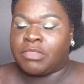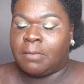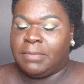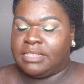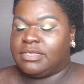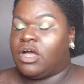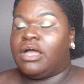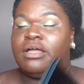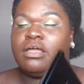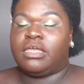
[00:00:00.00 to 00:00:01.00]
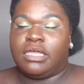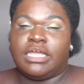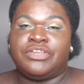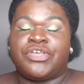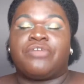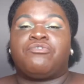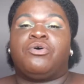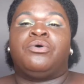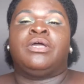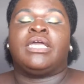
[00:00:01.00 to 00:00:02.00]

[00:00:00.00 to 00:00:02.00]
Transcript: but in general,